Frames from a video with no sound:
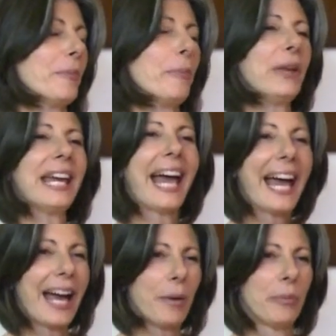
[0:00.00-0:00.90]
Be
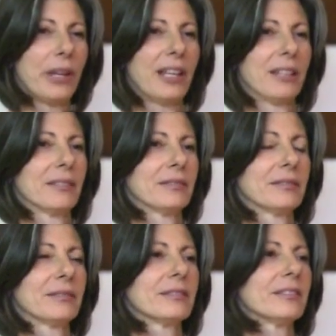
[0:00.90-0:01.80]
happy.
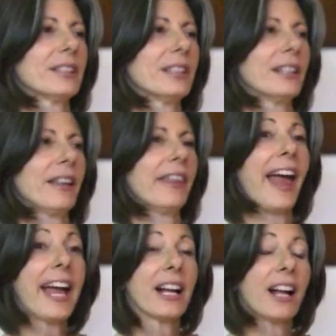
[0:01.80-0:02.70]

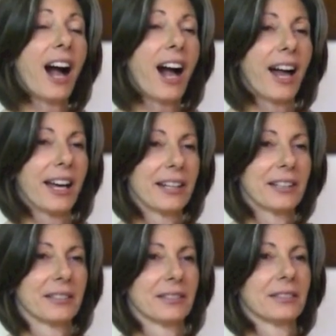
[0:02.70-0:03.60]
Thank God.
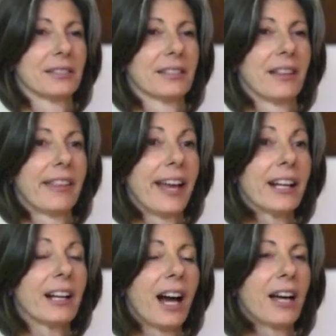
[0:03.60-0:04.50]

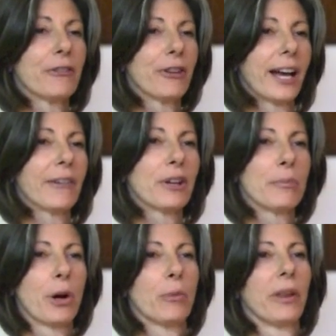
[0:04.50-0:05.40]
Thank God for every
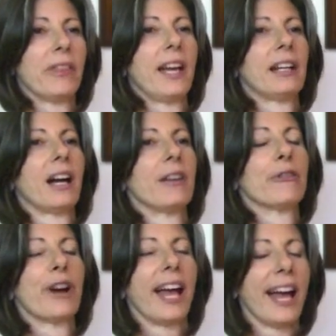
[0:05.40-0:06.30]
moment. Thank God
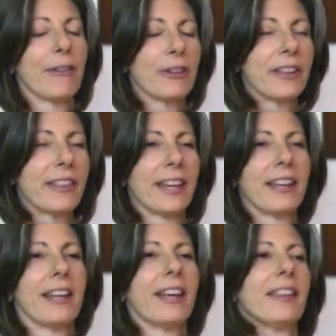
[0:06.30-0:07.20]
for
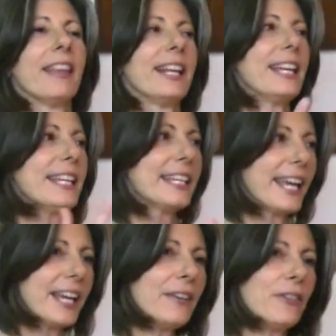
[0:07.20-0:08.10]
everything that he
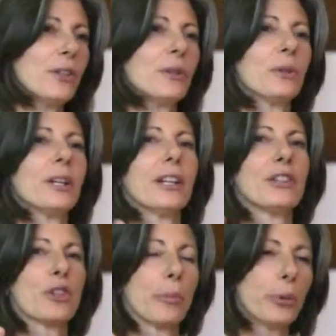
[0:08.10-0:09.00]
gave you
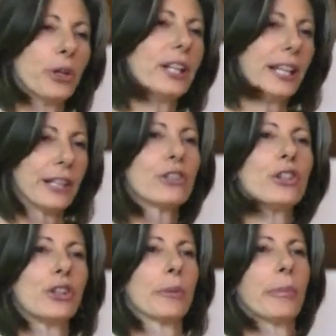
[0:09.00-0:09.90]
to put
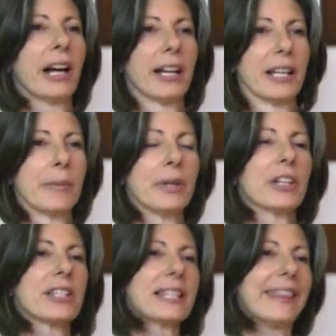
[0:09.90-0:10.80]
into your body,
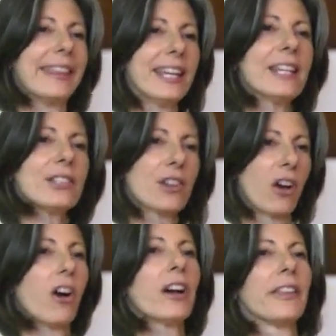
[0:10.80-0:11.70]
because these
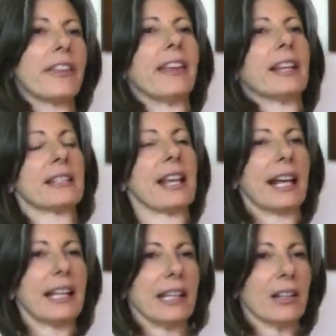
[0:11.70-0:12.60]
are the things
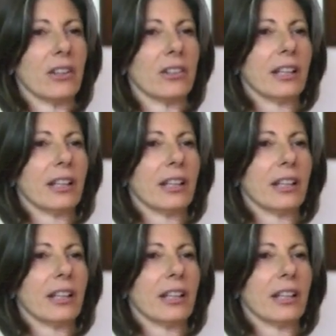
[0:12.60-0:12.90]
that heal.